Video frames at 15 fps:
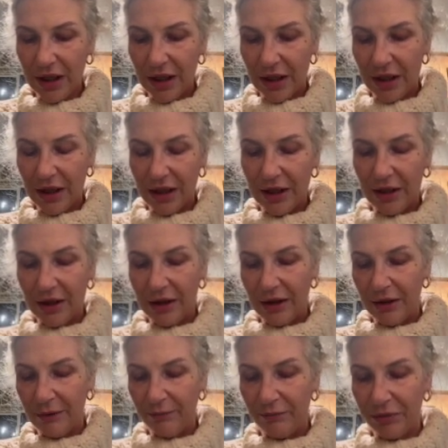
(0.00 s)

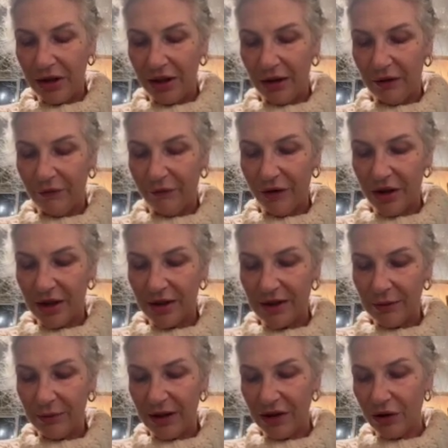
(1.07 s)
But if you got
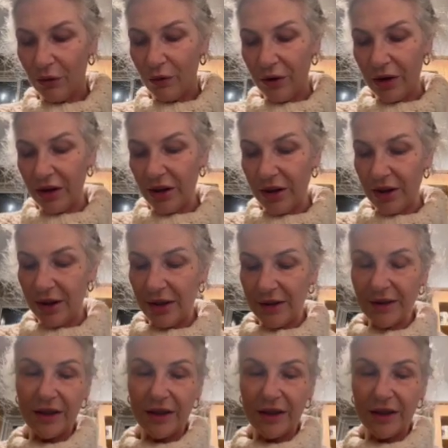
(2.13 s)
something to organize,